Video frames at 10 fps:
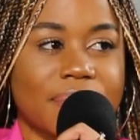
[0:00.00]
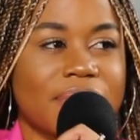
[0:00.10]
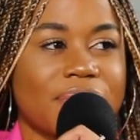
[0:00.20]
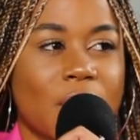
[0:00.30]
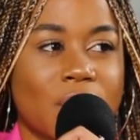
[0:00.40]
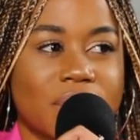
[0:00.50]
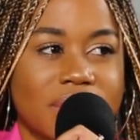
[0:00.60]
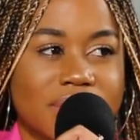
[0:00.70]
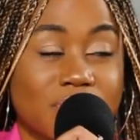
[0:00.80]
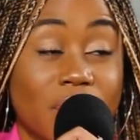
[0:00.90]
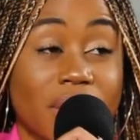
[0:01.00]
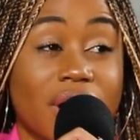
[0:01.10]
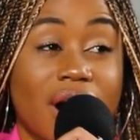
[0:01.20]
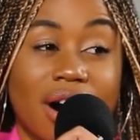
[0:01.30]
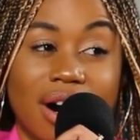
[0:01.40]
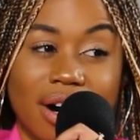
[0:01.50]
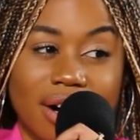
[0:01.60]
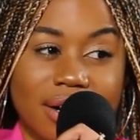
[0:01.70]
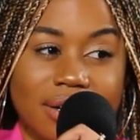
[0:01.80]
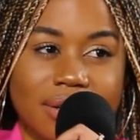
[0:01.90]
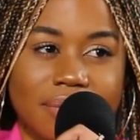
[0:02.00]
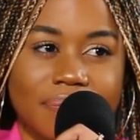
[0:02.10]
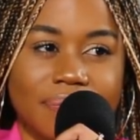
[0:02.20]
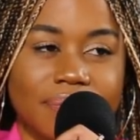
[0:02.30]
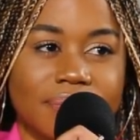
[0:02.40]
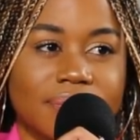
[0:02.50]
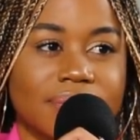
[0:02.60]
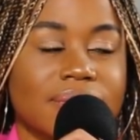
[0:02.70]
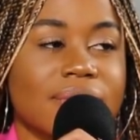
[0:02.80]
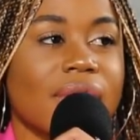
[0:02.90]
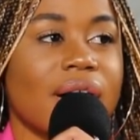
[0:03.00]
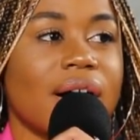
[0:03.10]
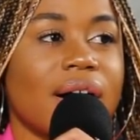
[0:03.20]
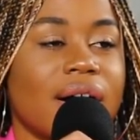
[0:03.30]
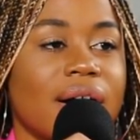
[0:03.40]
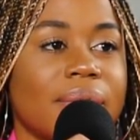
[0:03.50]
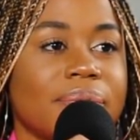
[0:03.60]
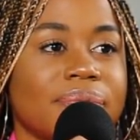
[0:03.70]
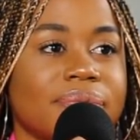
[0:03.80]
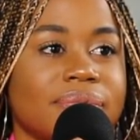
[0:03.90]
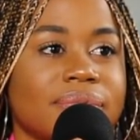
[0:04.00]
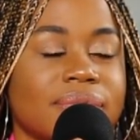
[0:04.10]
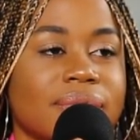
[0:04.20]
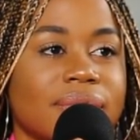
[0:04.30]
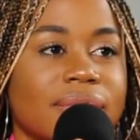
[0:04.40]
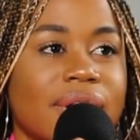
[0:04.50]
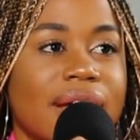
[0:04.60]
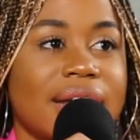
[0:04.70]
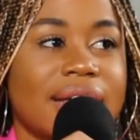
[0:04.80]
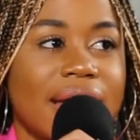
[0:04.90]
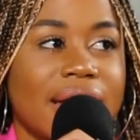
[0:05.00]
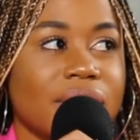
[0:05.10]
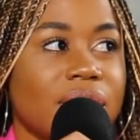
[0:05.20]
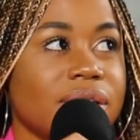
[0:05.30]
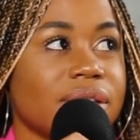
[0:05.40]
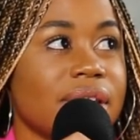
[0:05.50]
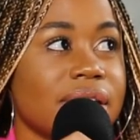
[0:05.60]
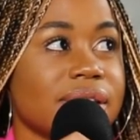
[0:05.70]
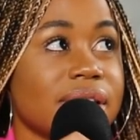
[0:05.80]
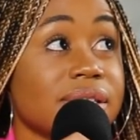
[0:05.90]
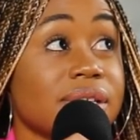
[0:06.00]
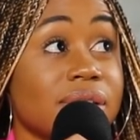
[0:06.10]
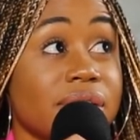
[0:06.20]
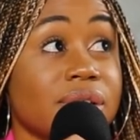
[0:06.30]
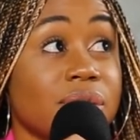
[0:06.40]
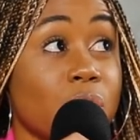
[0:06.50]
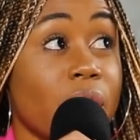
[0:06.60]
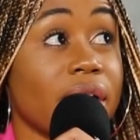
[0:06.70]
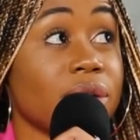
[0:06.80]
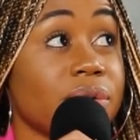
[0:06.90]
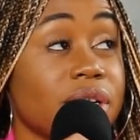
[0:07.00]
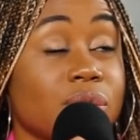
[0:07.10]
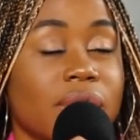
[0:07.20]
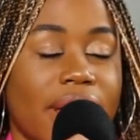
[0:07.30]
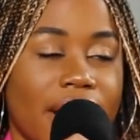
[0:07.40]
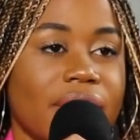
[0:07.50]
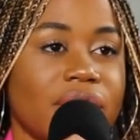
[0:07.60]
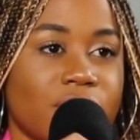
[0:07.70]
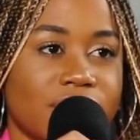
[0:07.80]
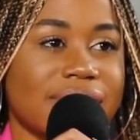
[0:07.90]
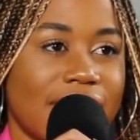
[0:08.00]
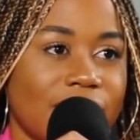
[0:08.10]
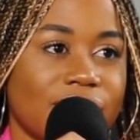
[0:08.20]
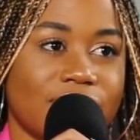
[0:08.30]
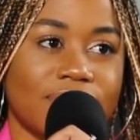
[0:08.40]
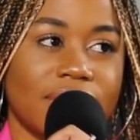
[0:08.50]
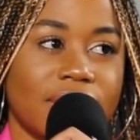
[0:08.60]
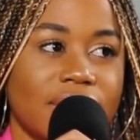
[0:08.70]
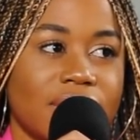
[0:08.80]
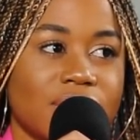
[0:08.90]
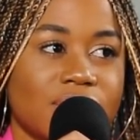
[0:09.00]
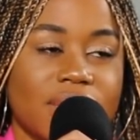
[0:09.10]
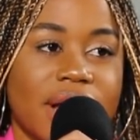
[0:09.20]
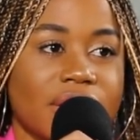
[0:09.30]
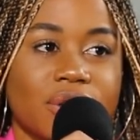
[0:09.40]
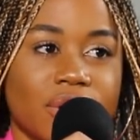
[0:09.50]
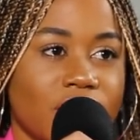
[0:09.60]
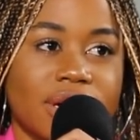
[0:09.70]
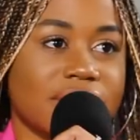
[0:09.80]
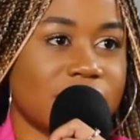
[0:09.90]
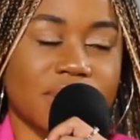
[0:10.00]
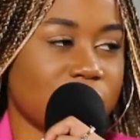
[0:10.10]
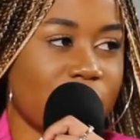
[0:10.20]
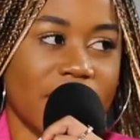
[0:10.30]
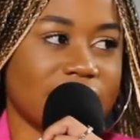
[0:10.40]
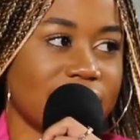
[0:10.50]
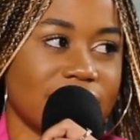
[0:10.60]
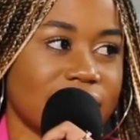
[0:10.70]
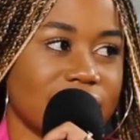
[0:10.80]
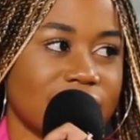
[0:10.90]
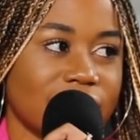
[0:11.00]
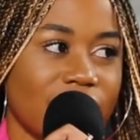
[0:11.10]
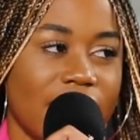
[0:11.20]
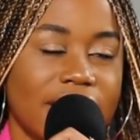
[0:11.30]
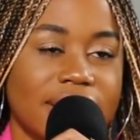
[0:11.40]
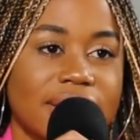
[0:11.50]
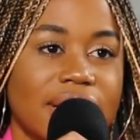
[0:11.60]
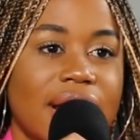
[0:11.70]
Be focused. Work hard. And again, there's a certain way you need to carry yourself so that you're not disrespected, right?